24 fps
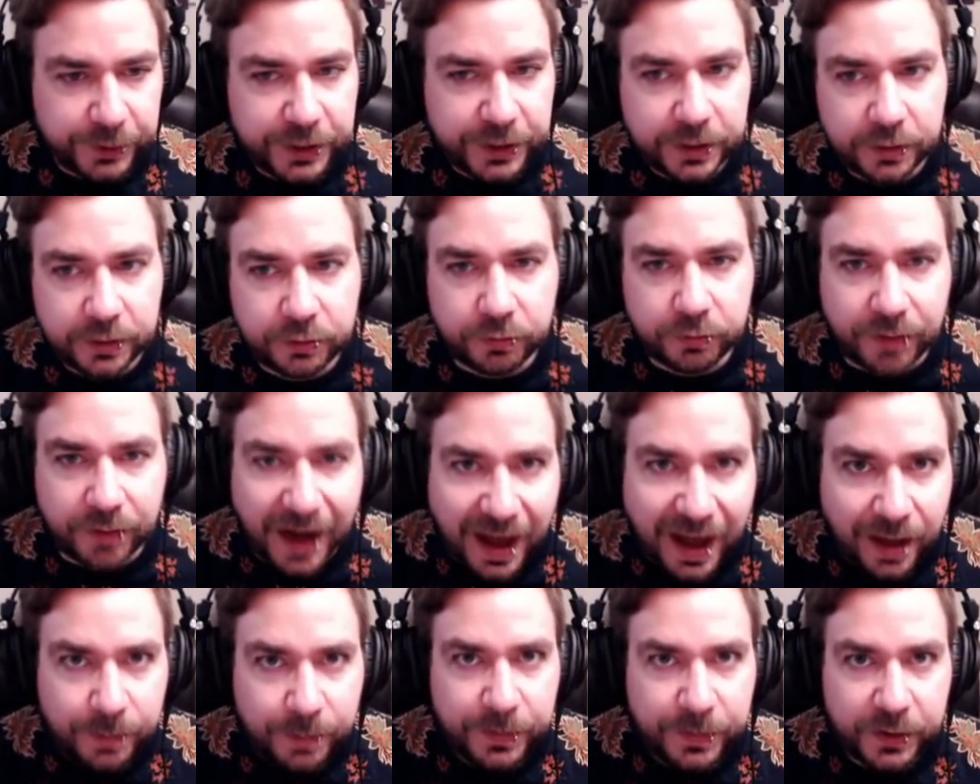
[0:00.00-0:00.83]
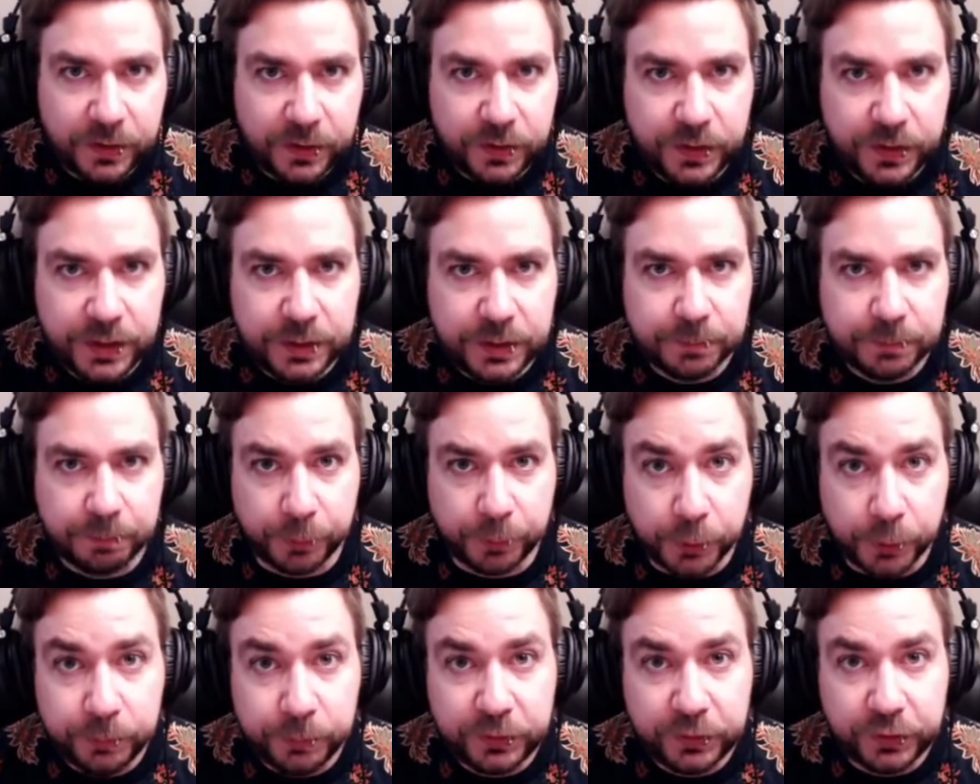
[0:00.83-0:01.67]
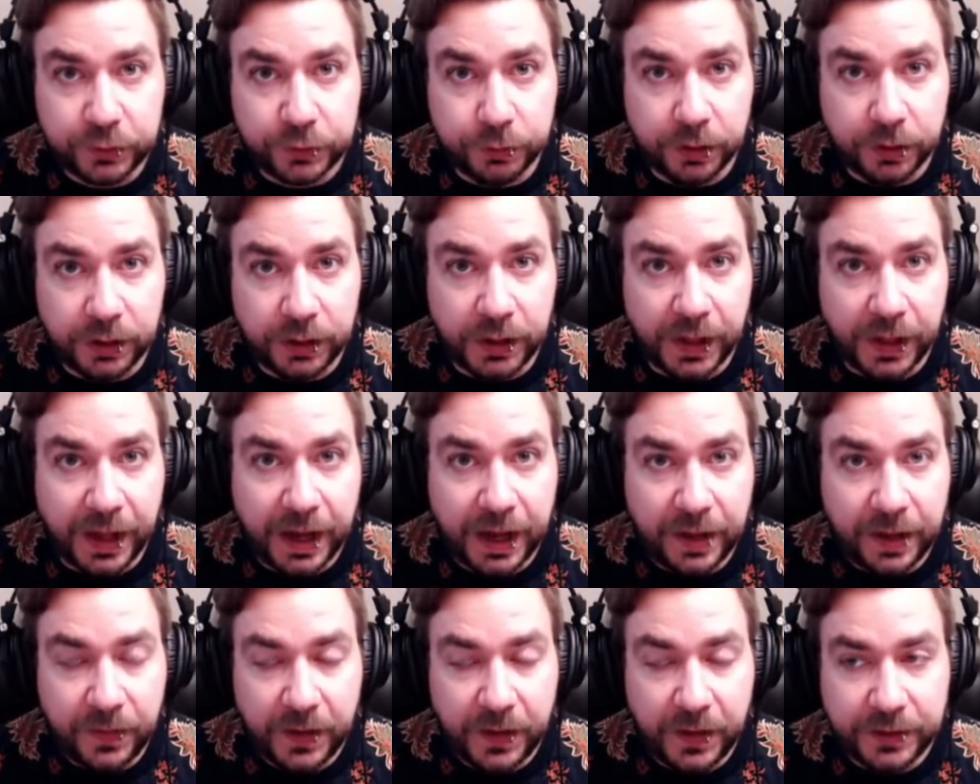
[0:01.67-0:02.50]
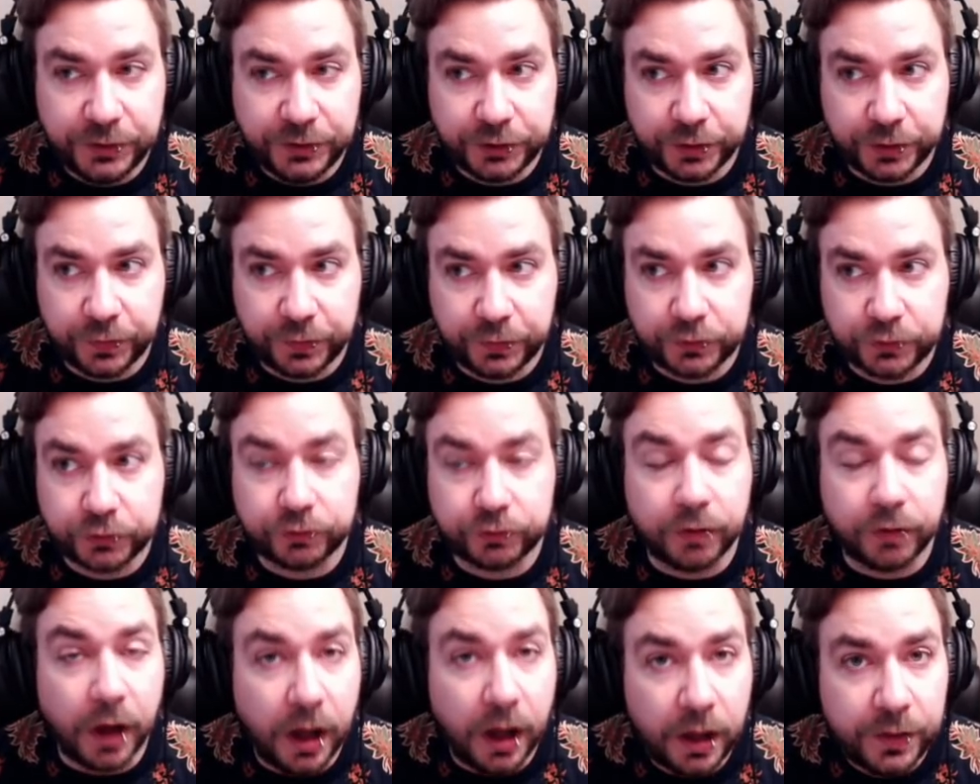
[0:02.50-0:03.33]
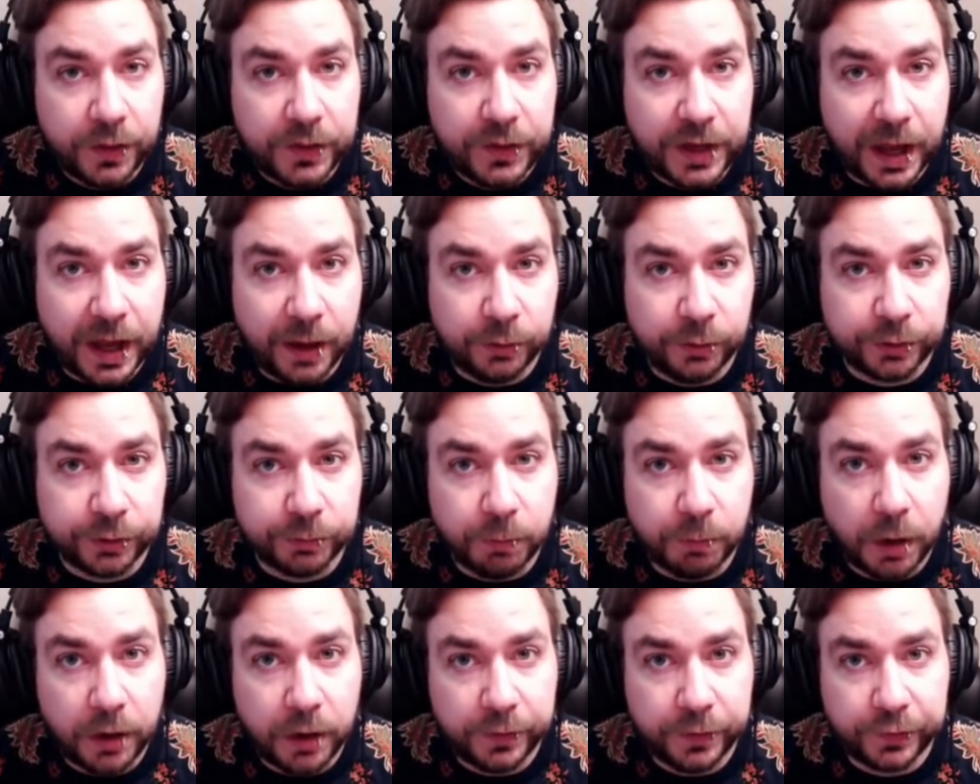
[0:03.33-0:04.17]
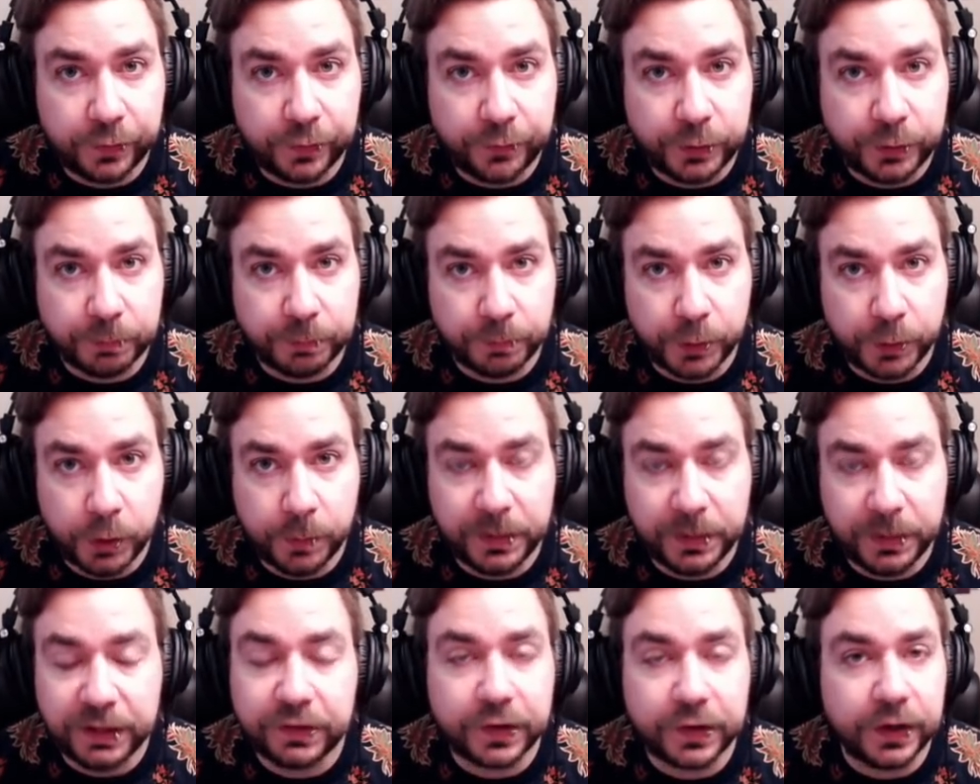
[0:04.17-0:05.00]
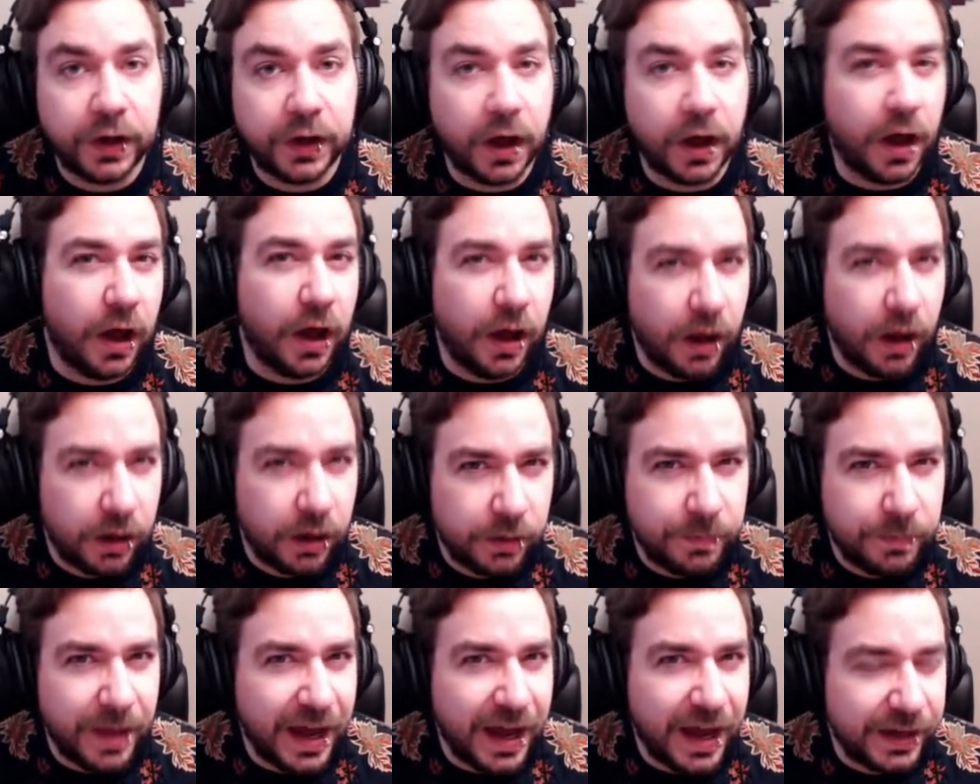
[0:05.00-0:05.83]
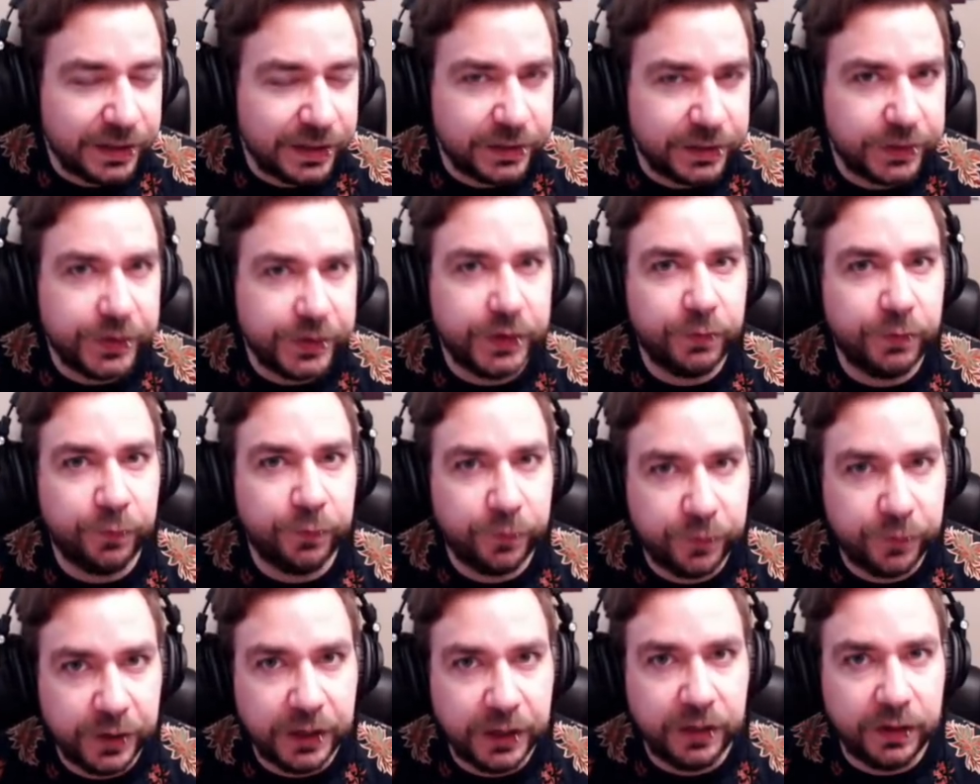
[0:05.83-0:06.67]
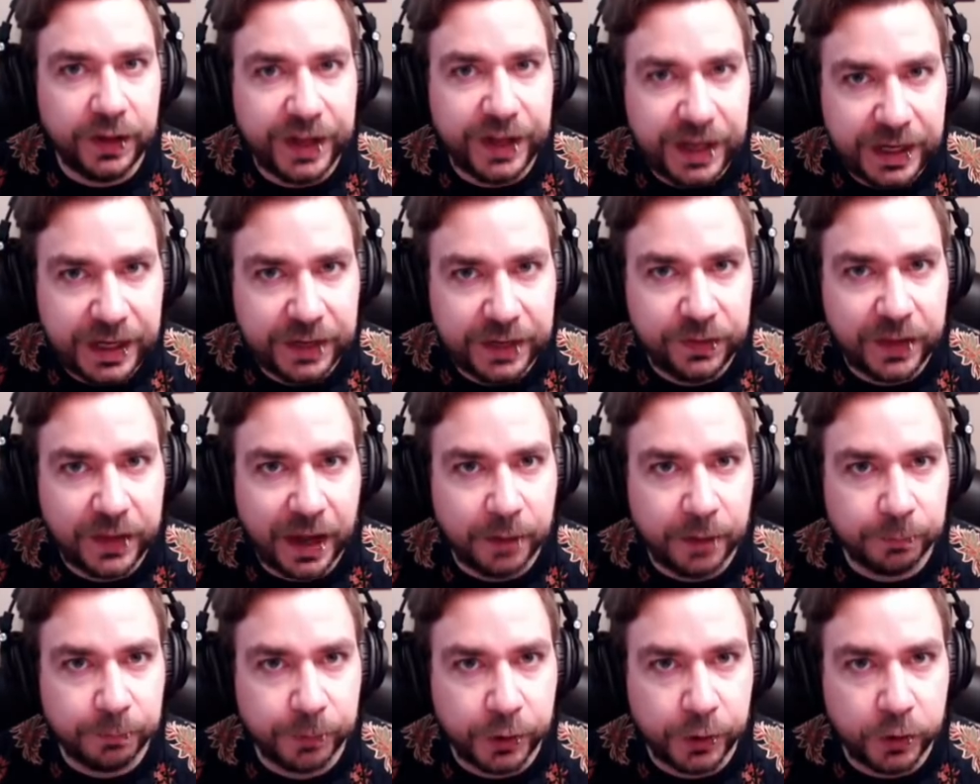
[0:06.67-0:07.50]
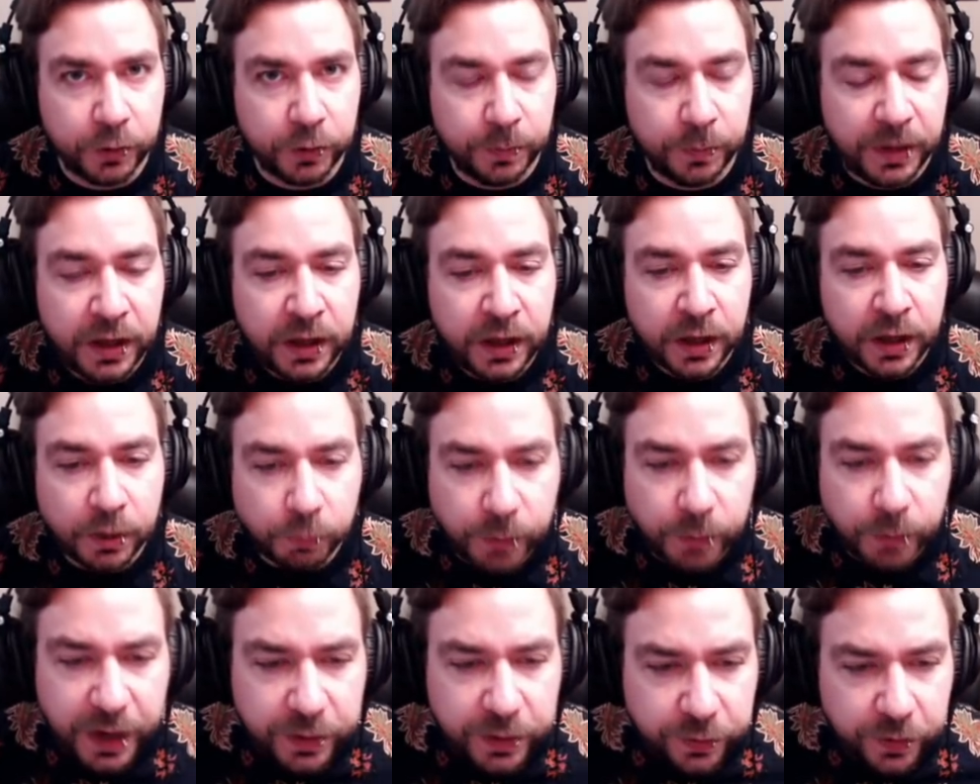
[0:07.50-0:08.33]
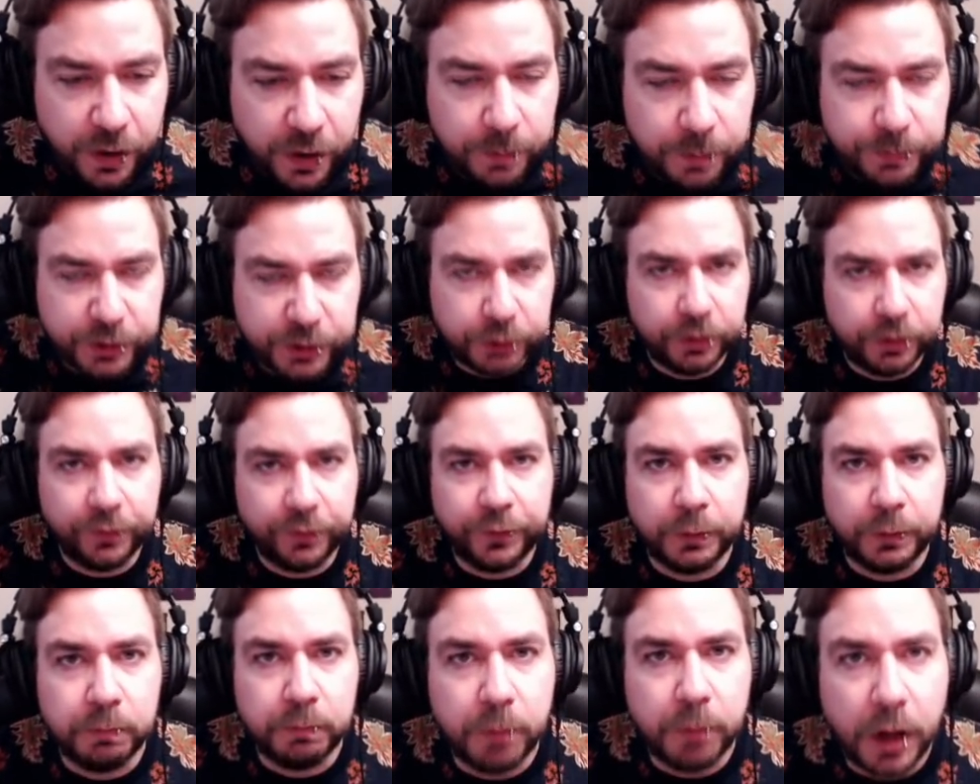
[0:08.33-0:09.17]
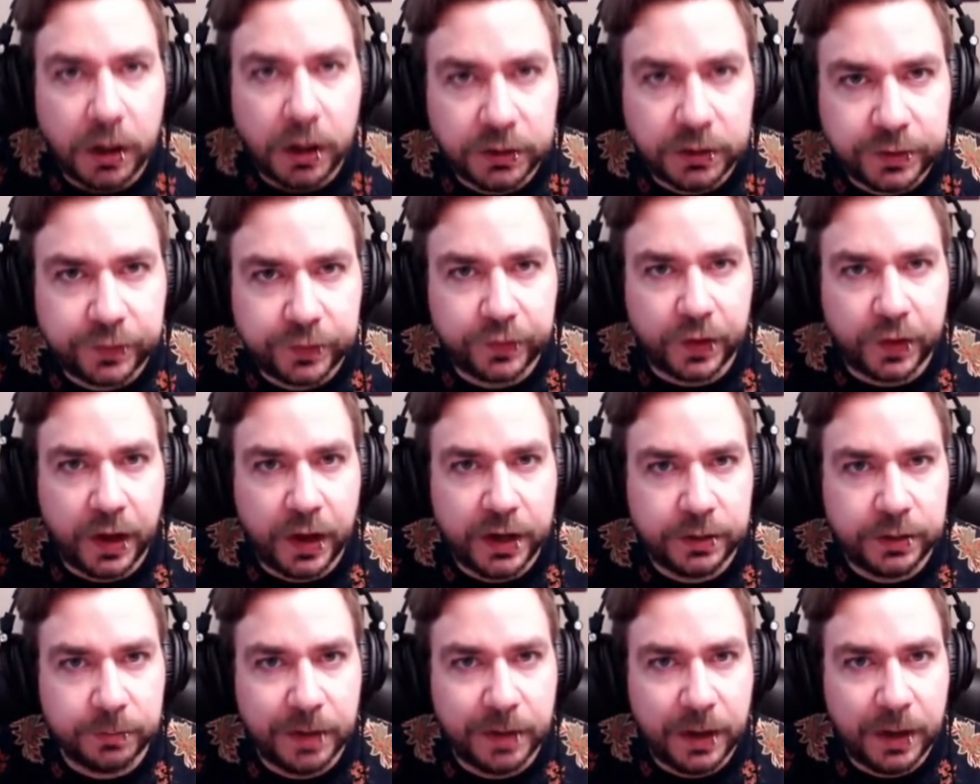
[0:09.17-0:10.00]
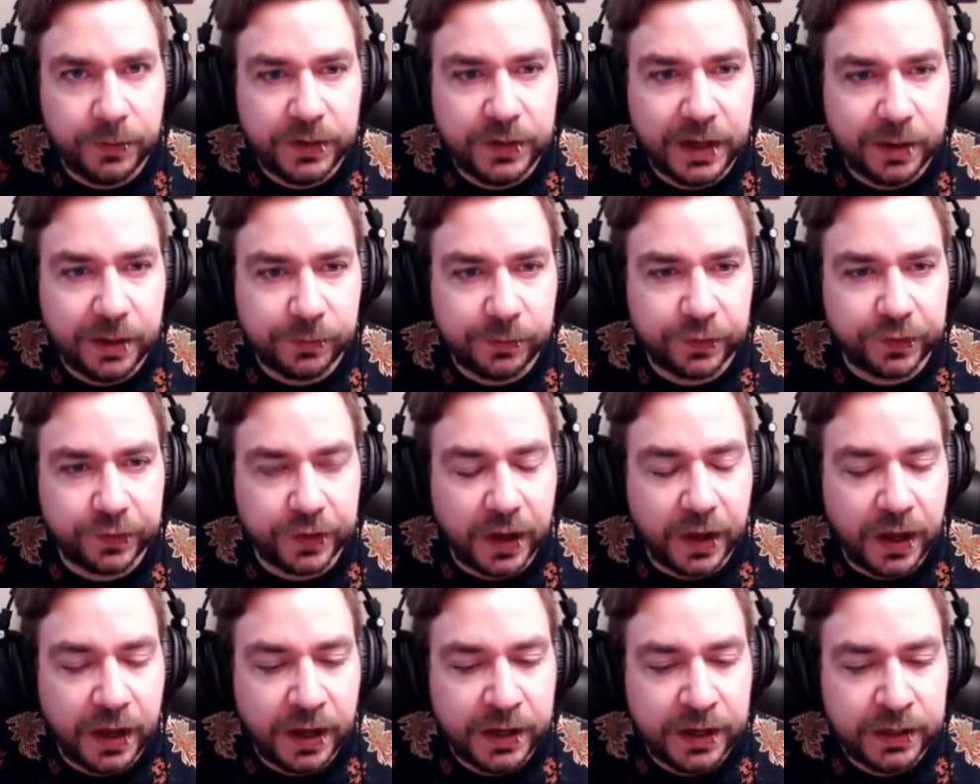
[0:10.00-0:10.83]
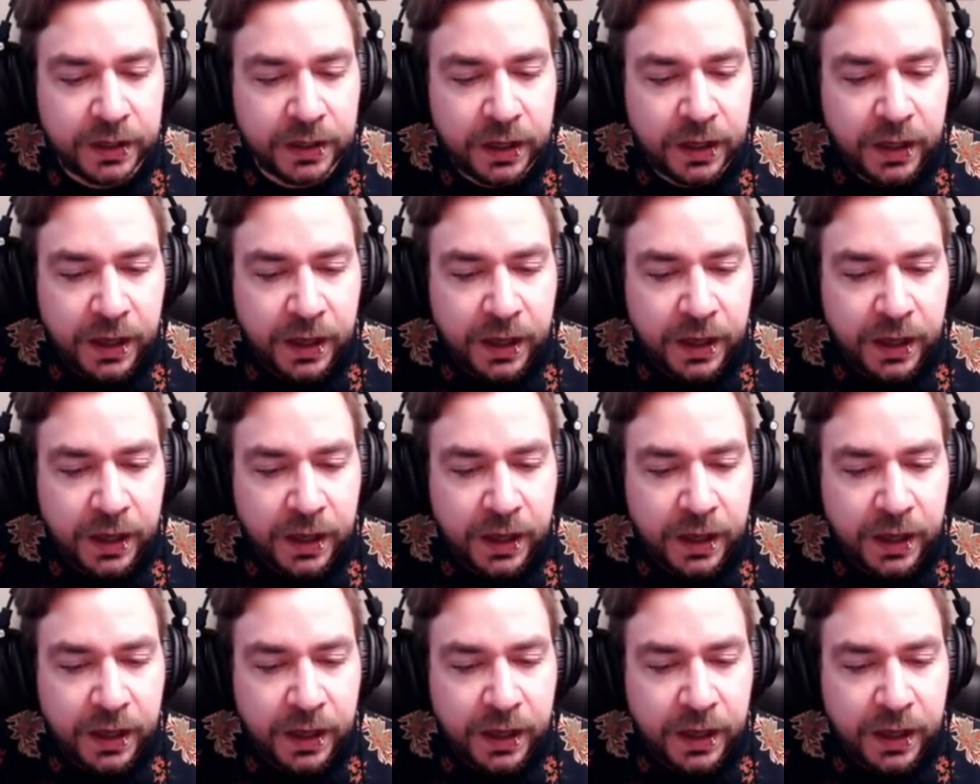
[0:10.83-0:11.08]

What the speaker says: grab the room tool and then just draw the outer walls of your room, and it's going to automatically fill in that room with a beautiful wall design around the outside,